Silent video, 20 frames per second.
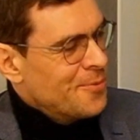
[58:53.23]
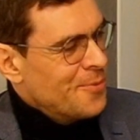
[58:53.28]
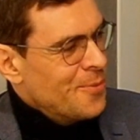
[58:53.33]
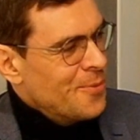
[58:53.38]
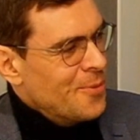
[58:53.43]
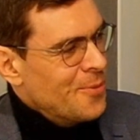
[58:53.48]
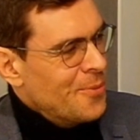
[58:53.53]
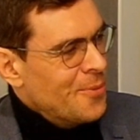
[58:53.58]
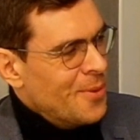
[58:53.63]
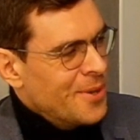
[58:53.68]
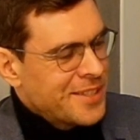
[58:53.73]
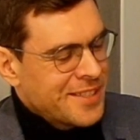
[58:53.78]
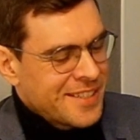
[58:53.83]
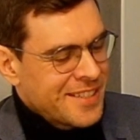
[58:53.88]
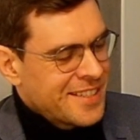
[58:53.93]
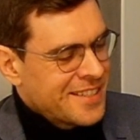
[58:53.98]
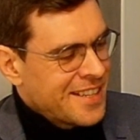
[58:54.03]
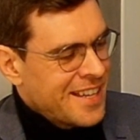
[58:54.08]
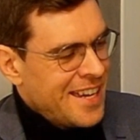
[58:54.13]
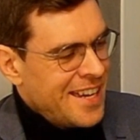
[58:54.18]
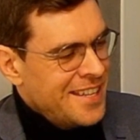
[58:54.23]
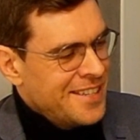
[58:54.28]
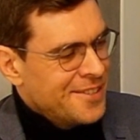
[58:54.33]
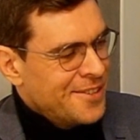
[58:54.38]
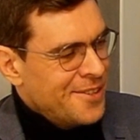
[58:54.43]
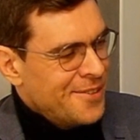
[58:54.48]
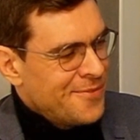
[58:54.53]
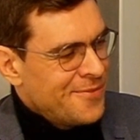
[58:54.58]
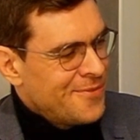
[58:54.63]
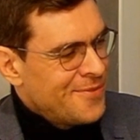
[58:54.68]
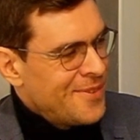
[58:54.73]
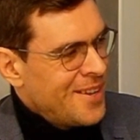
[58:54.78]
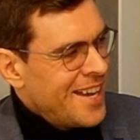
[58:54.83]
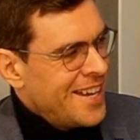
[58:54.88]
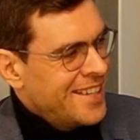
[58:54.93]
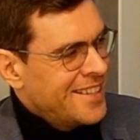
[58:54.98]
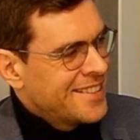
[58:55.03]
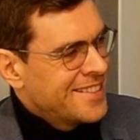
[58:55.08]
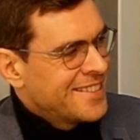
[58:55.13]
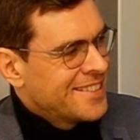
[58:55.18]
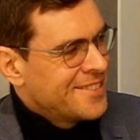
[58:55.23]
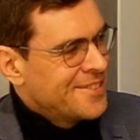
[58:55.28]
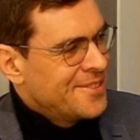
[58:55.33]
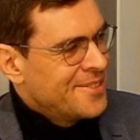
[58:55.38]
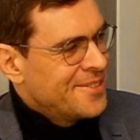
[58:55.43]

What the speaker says: what kind of hikes do